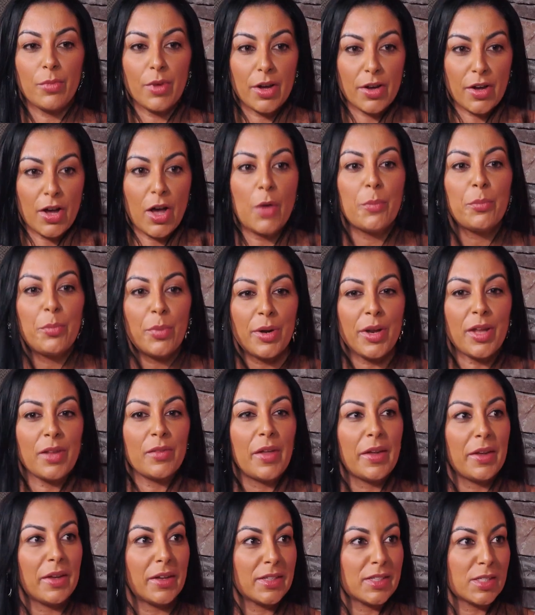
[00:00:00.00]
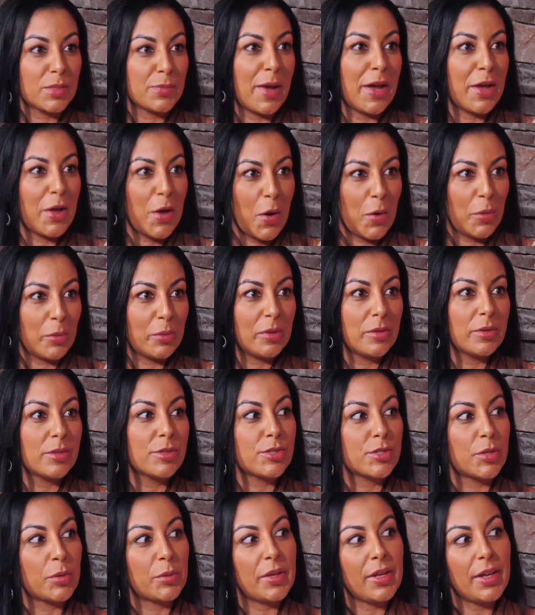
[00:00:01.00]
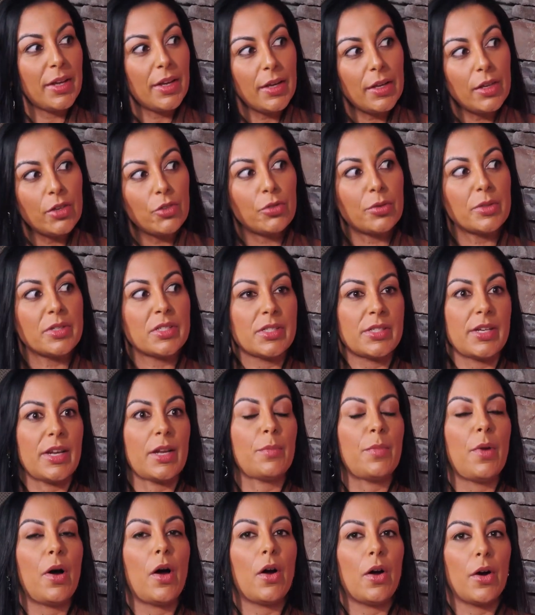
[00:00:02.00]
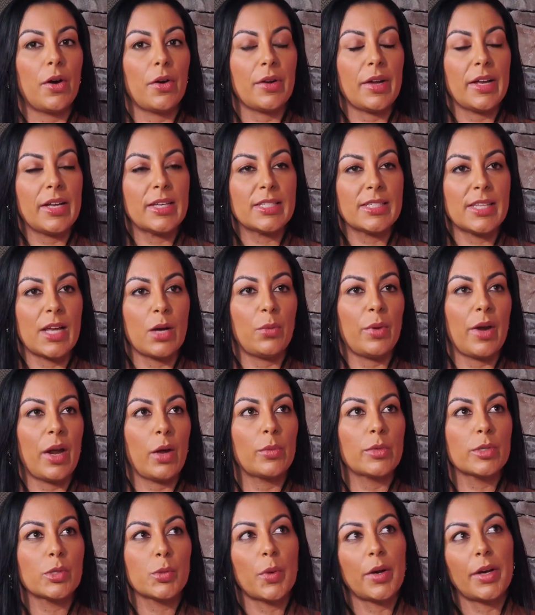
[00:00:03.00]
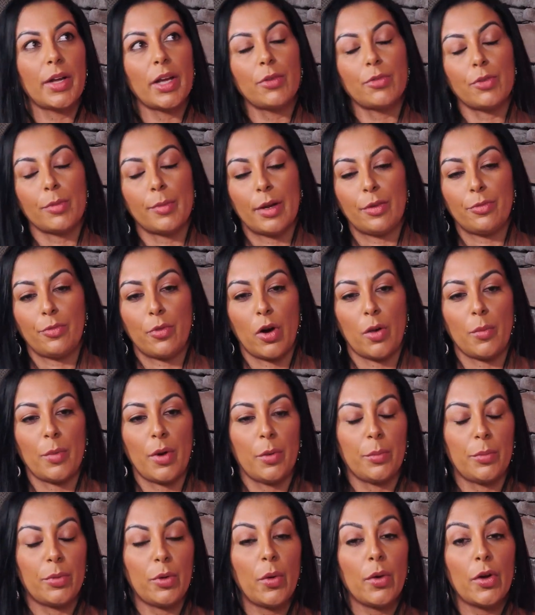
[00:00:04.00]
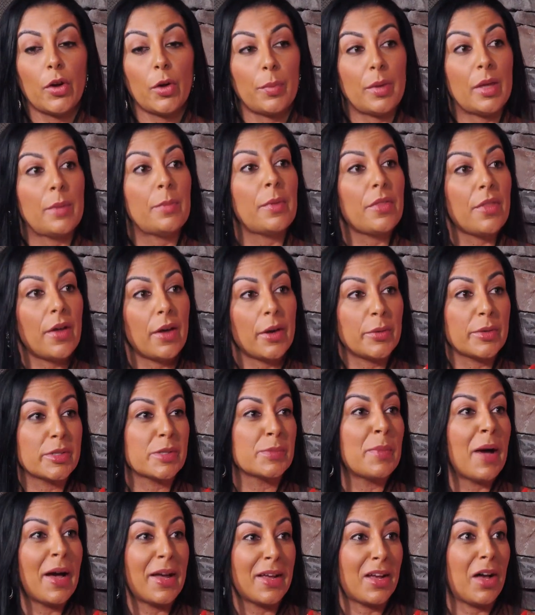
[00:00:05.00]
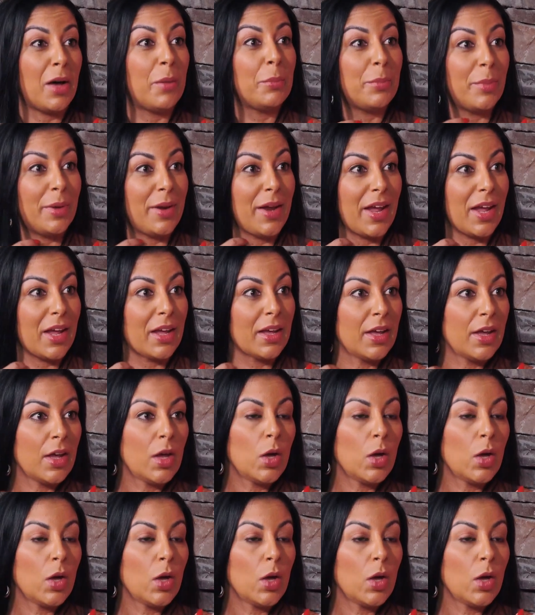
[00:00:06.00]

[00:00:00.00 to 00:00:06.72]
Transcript: a company like it's my own. So the interesting part is that when I was working for my former employer, people thought it was my company,